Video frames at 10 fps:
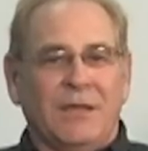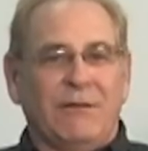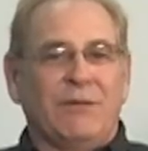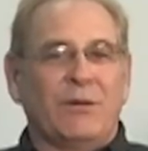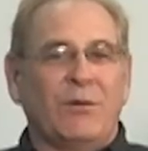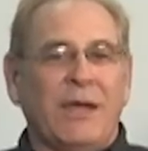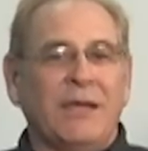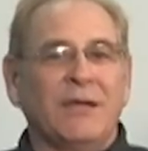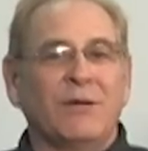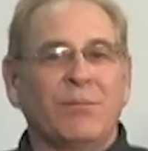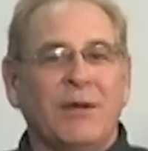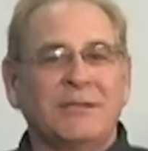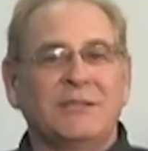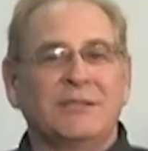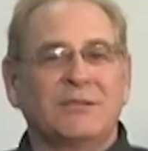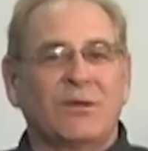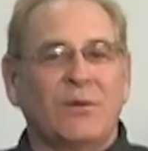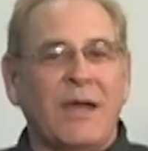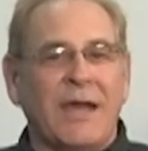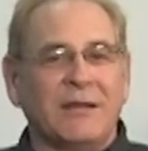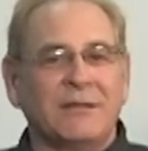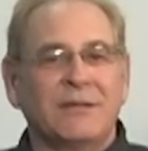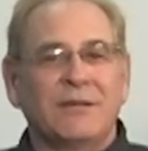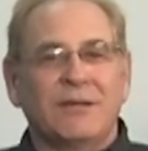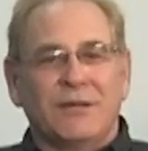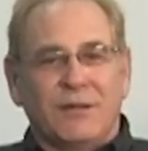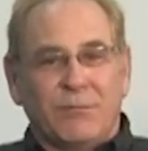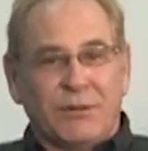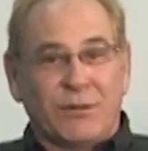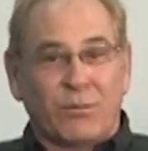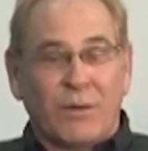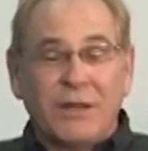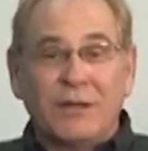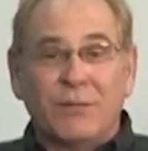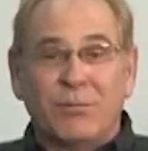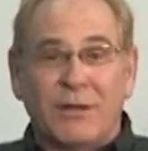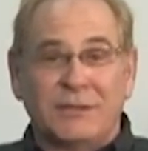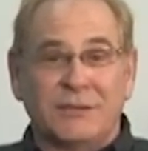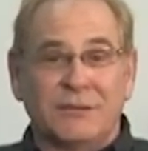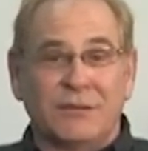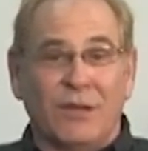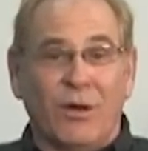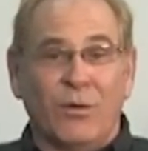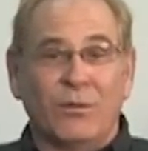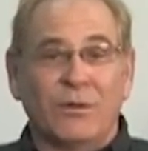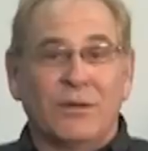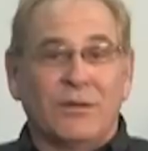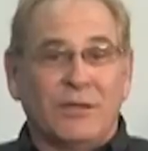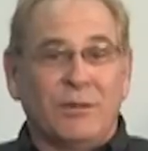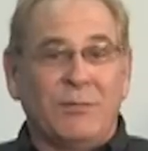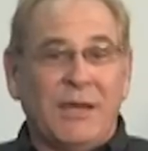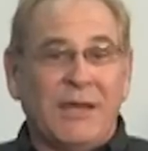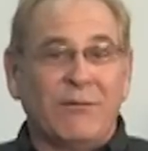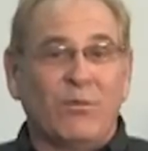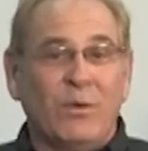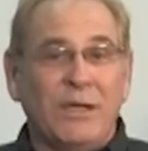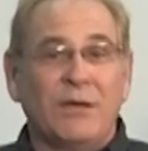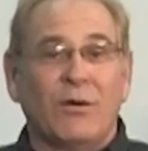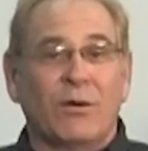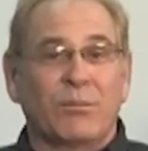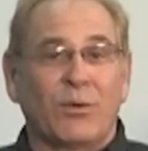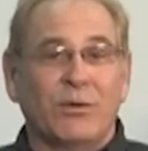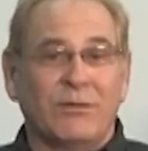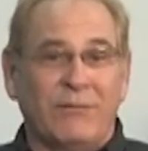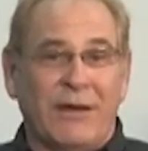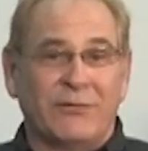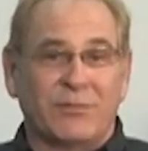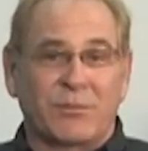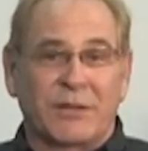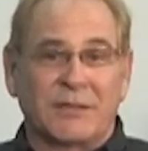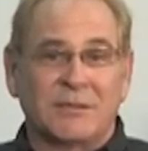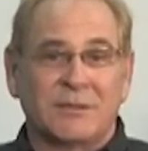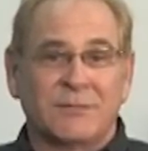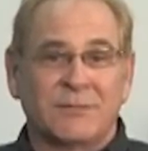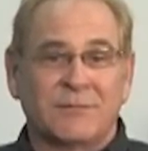If the cranking compression is correct, but the running compression is low, you may have weak or broken valve springs.